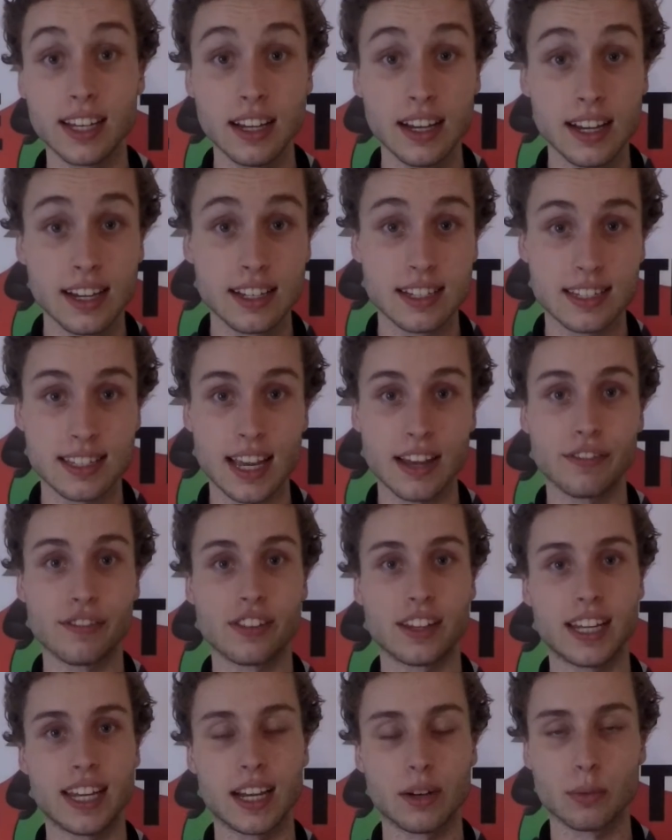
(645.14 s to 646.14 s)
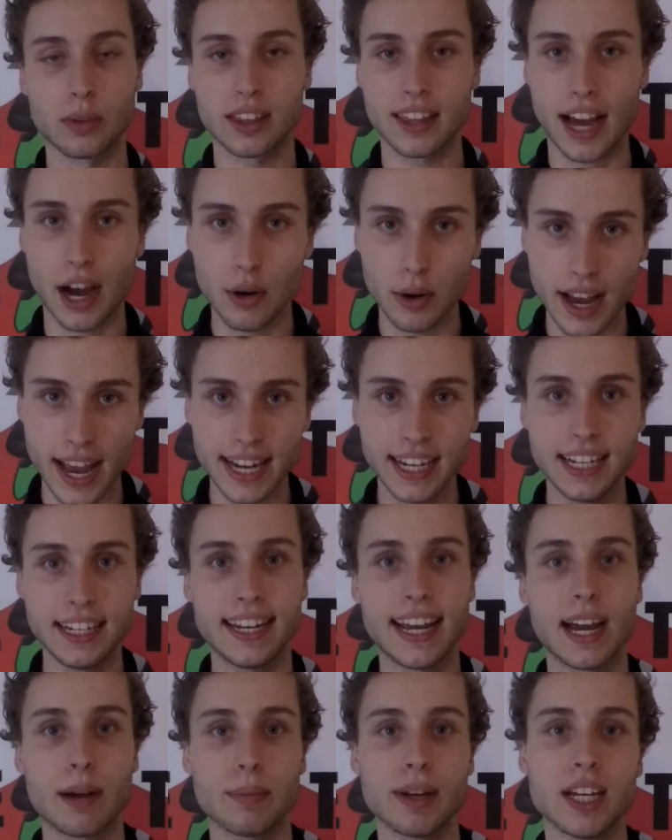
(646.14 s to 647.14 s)
safely, and without any
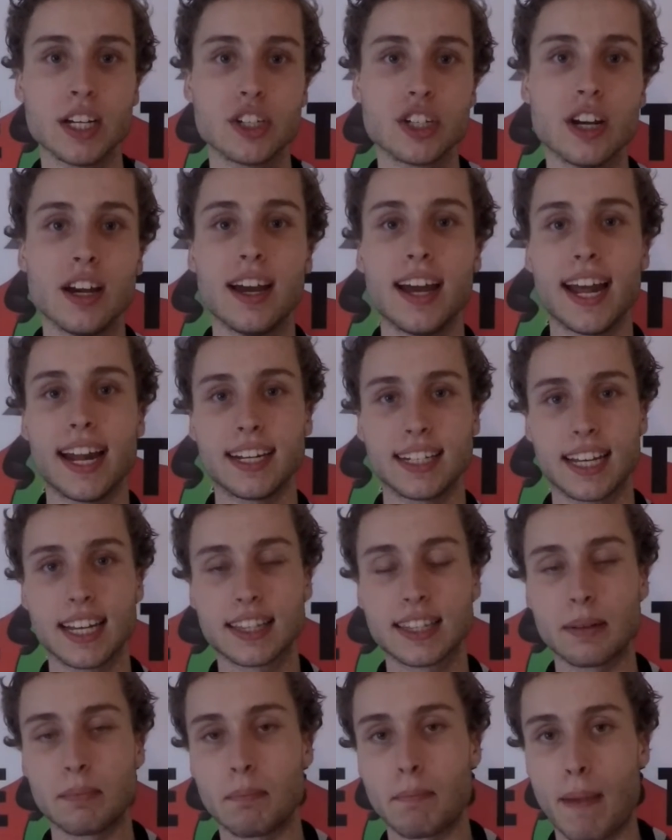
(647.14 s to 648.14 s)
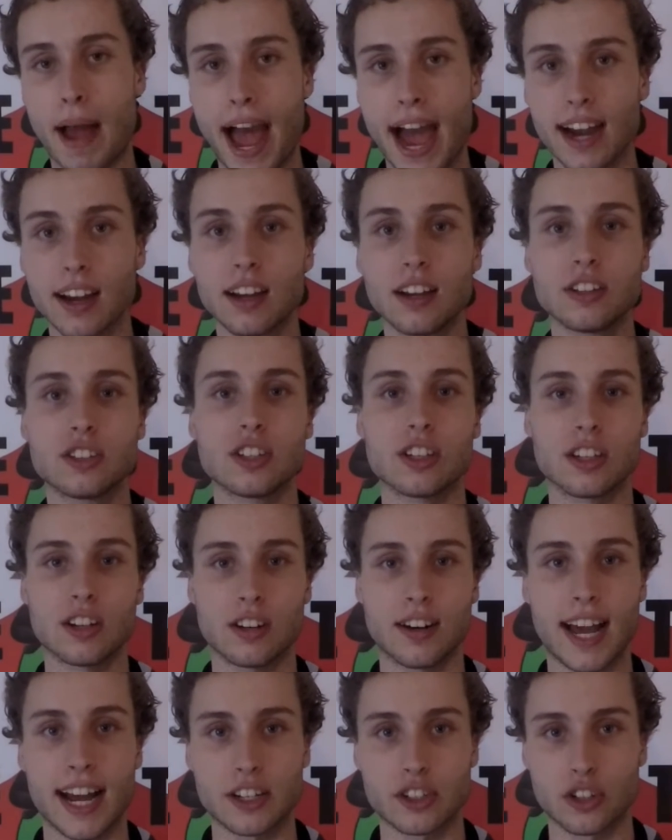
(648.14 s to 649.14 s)
damage and get them back to their
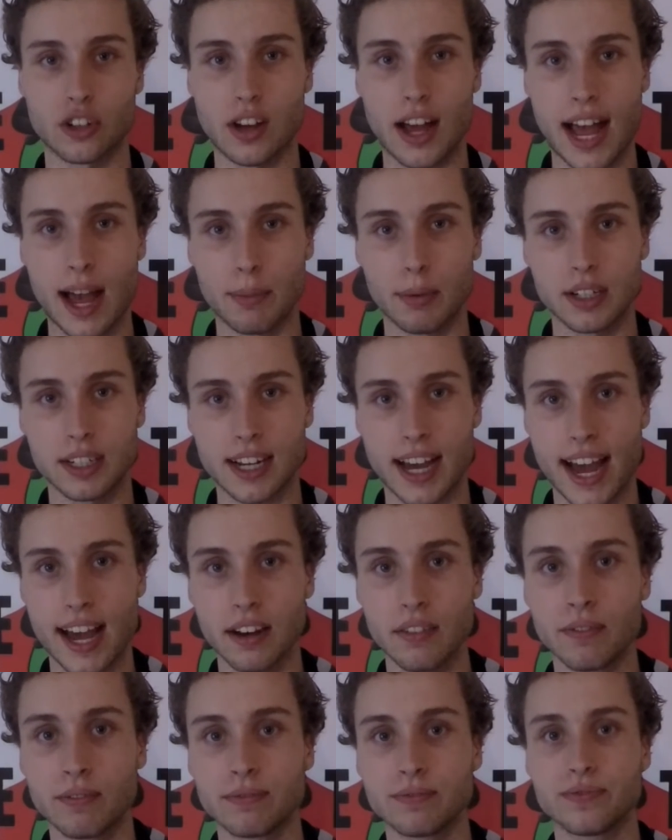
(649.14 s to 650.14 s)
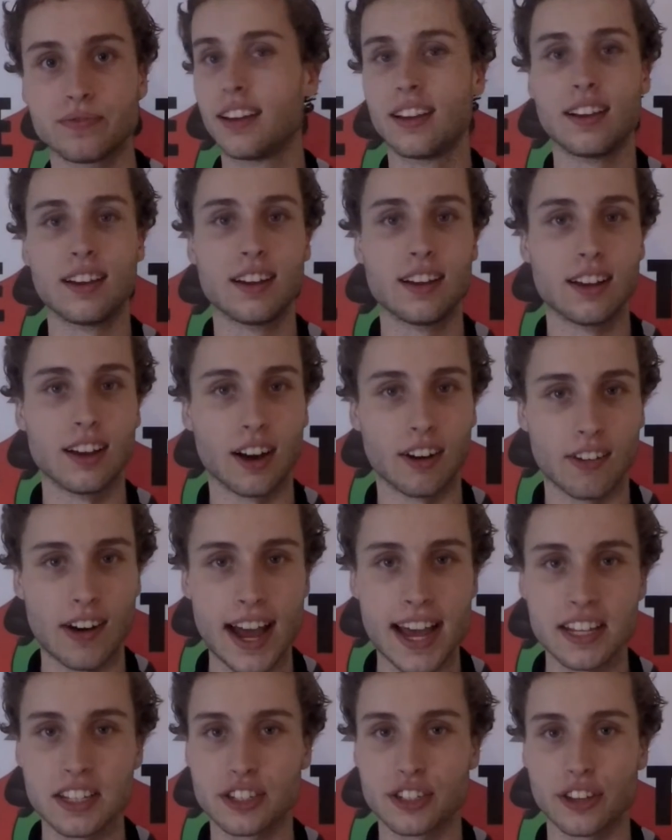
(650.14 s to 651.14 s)
natural habitat.
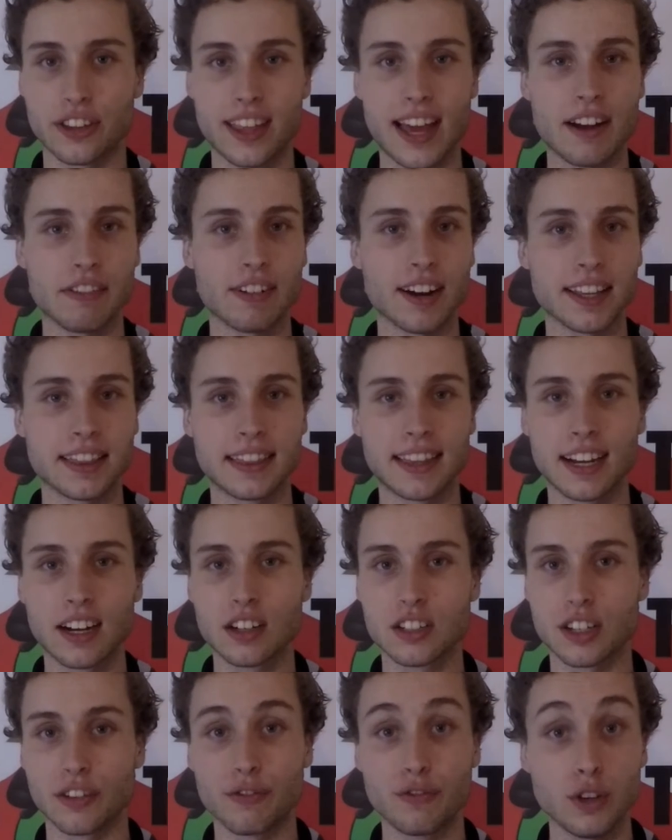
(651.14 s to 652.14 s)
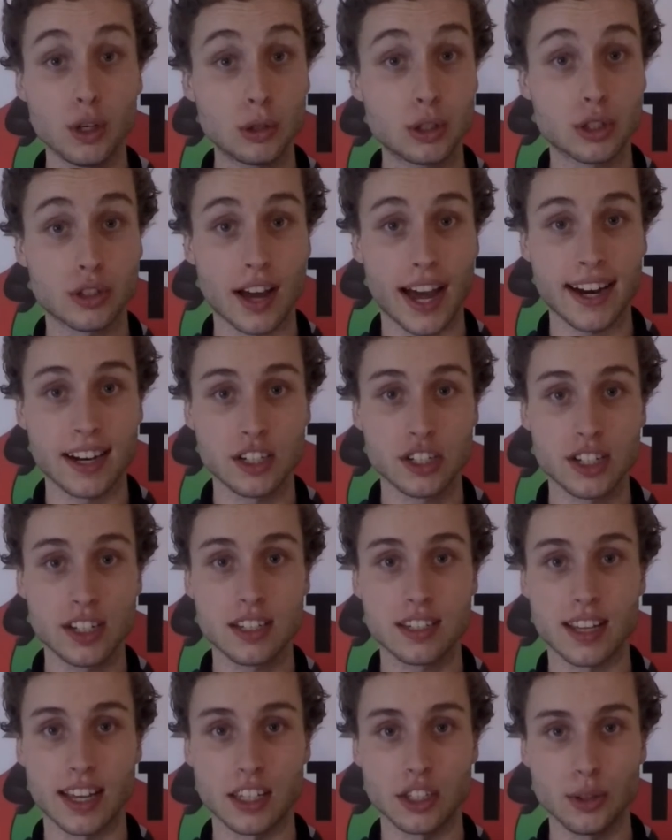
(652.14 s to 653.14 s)
Alright, so that right there is a few
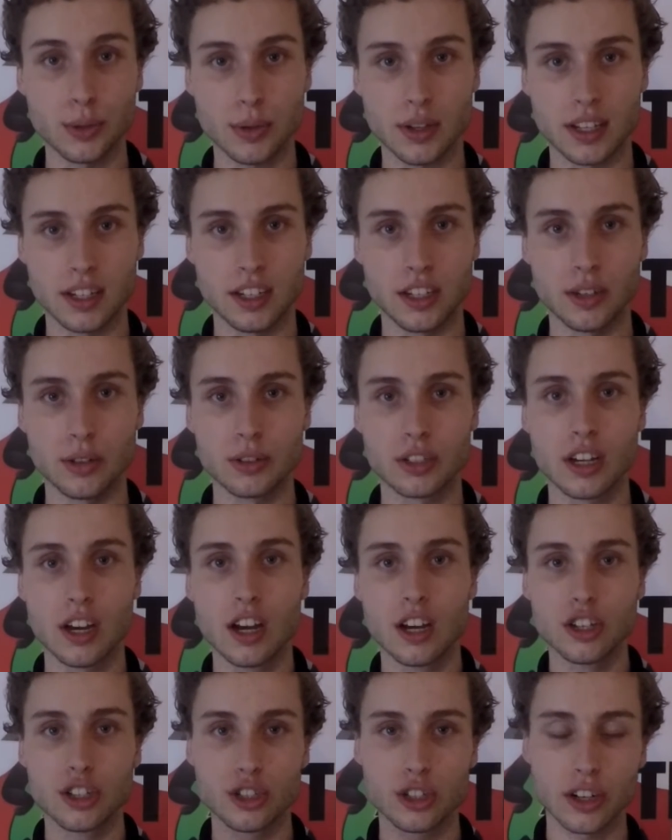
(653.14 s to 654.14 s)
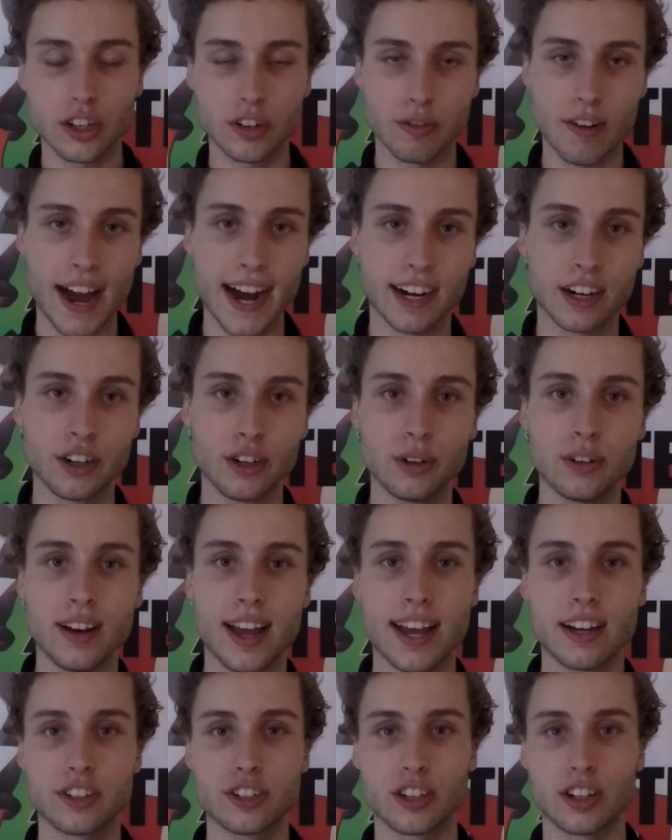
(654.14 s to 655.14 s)
strategies that you can use should a raccoon
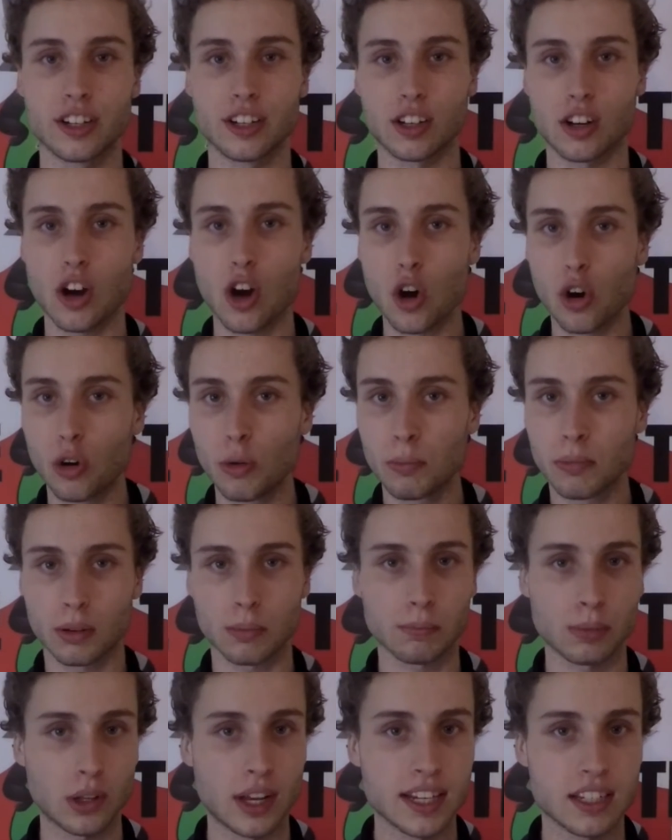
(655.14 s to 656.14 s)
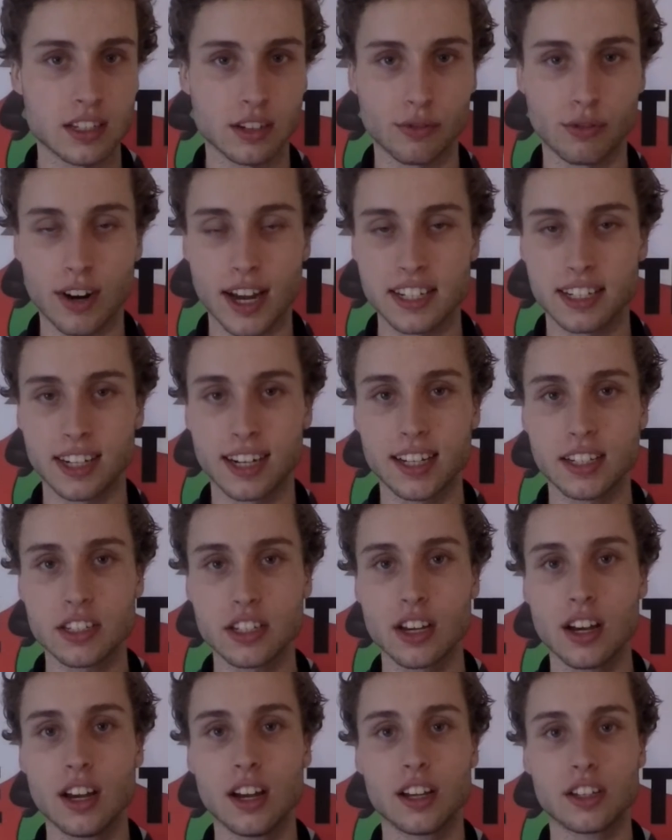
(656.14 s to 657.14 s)
enter your home or place of residence,
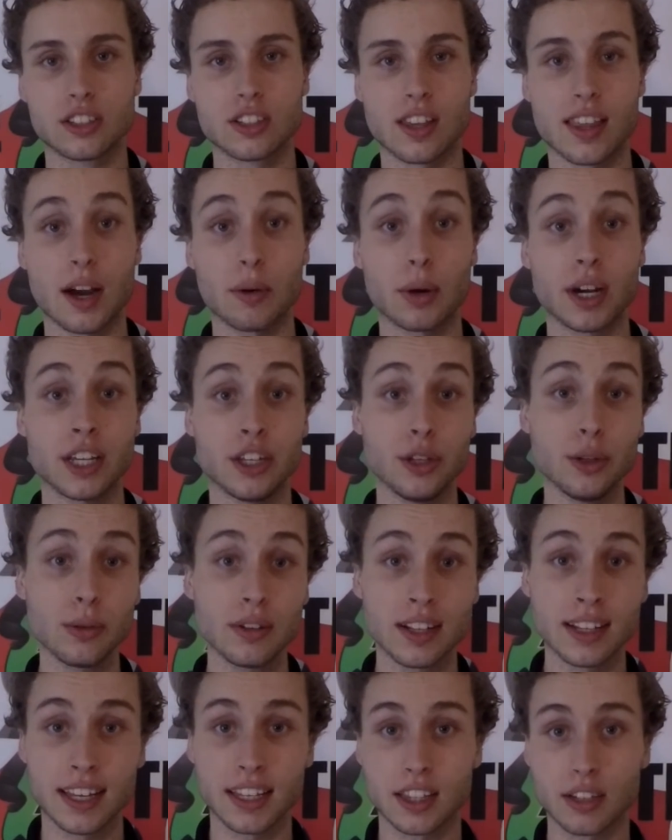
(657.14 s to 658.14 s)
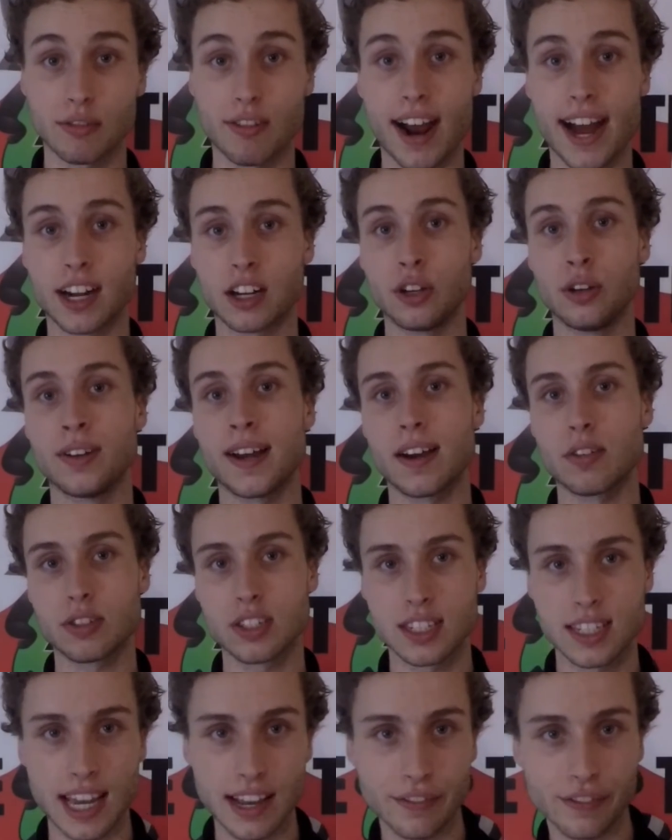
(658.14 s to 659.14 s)
so that way you can get the raccoon out
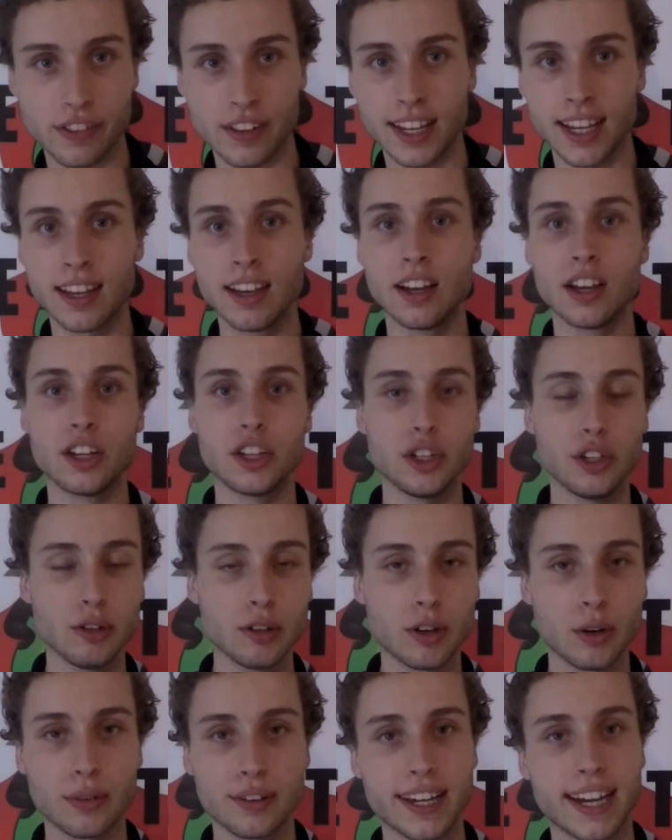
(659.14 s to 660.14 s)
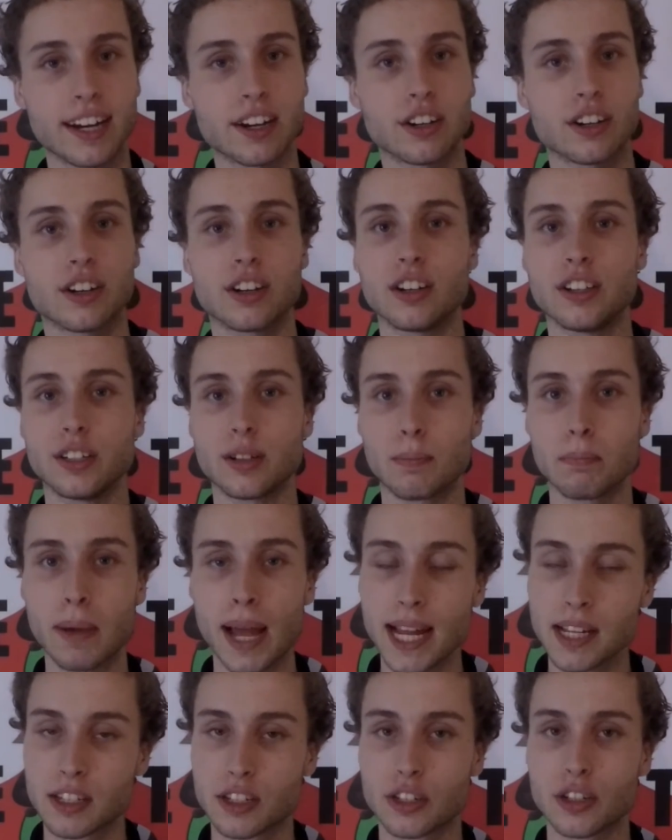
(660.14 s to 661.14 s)
safely, you don't get hurt, your
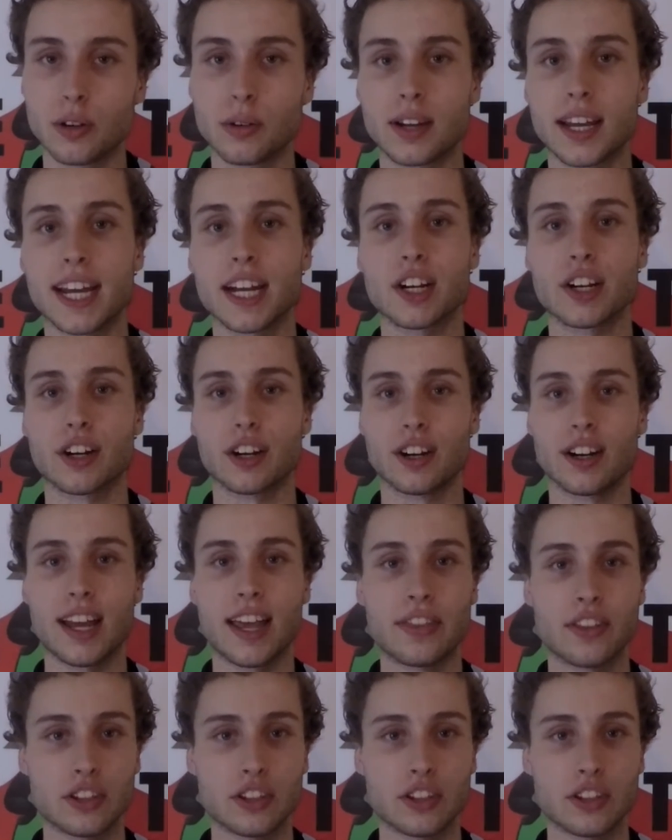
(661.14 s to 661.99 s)
pets don't get hurt, and there's